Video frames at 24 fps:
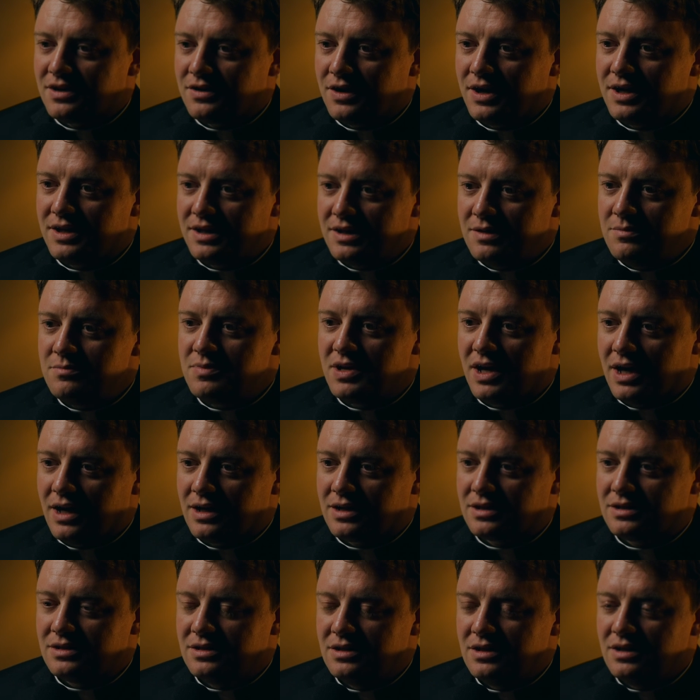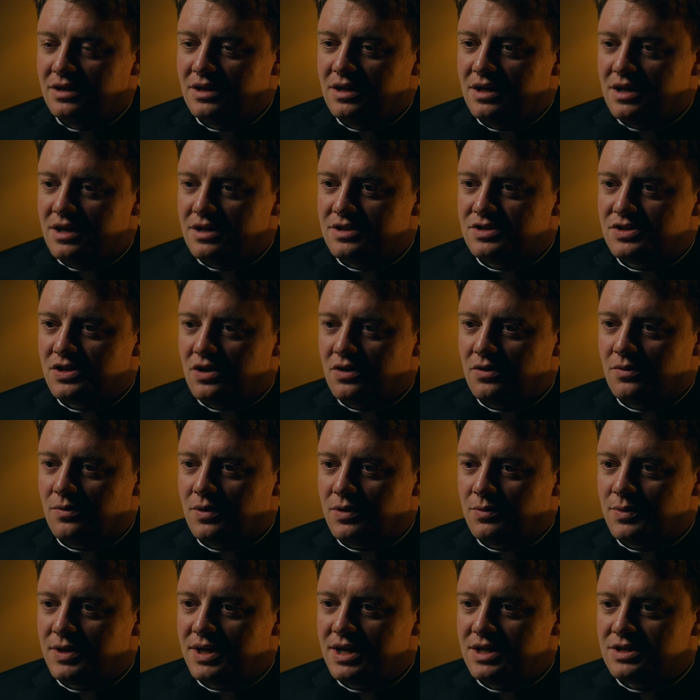a great impact. And so
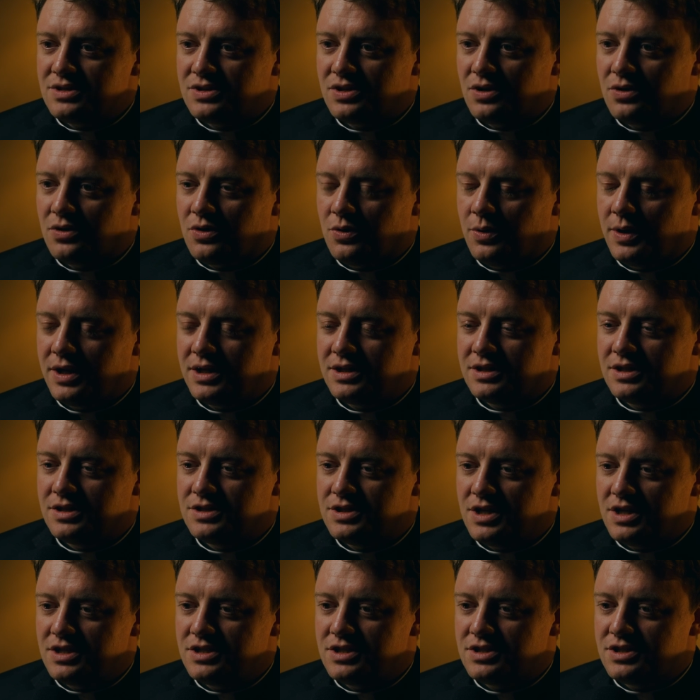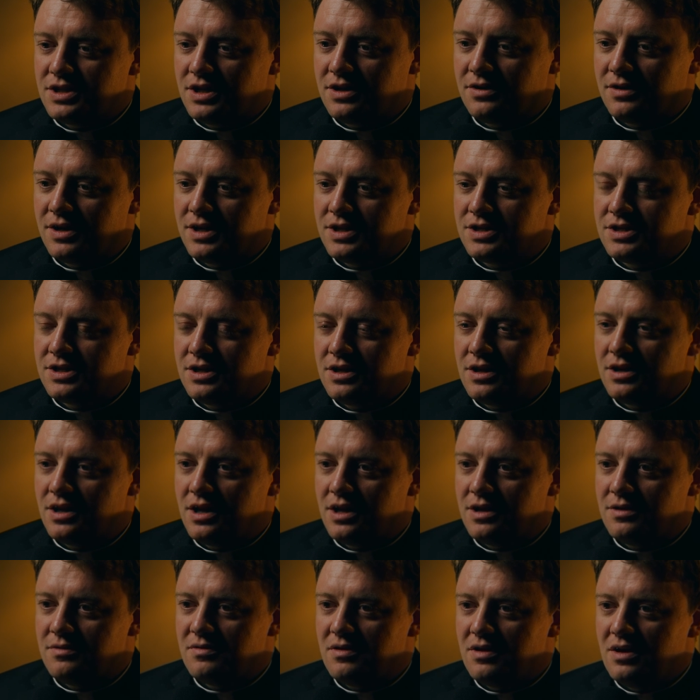when we get so quick to judge a generation
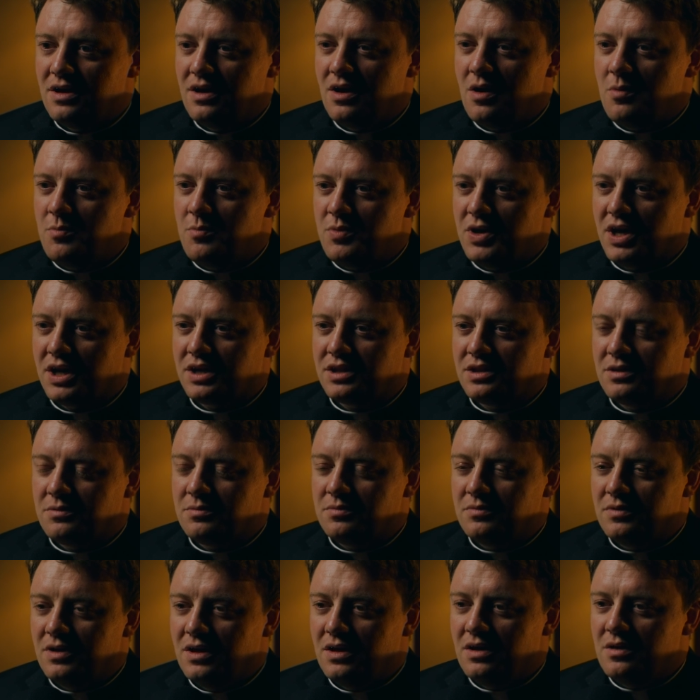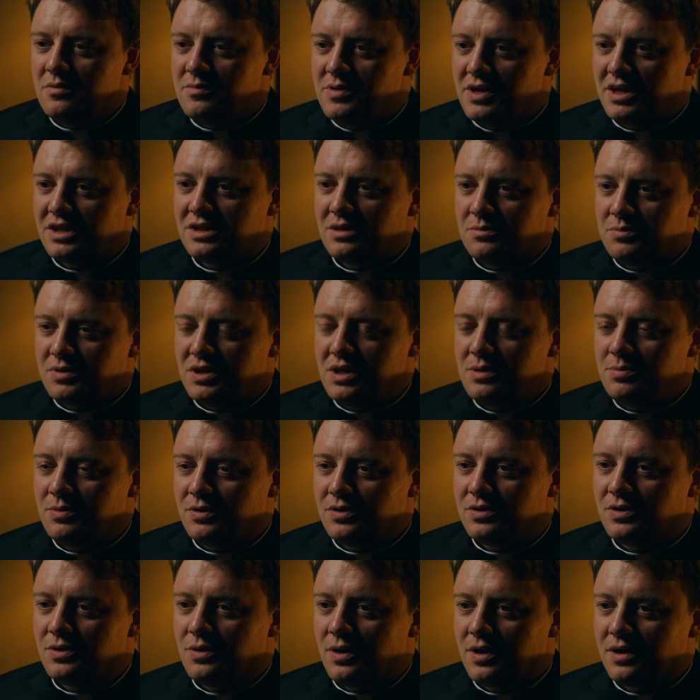and pick the
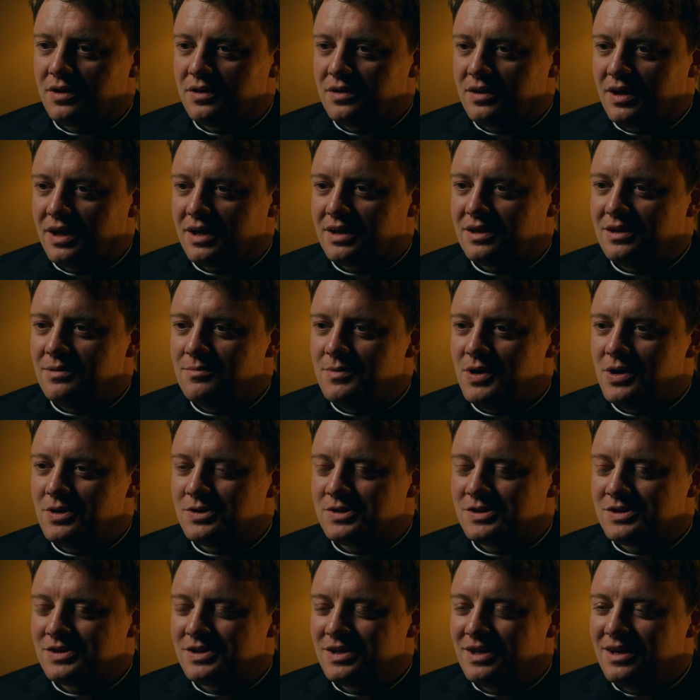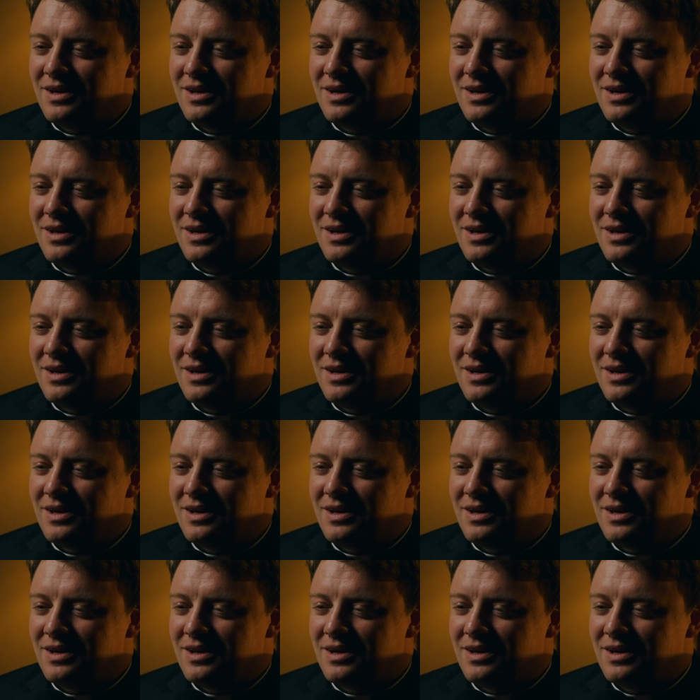people who are like the most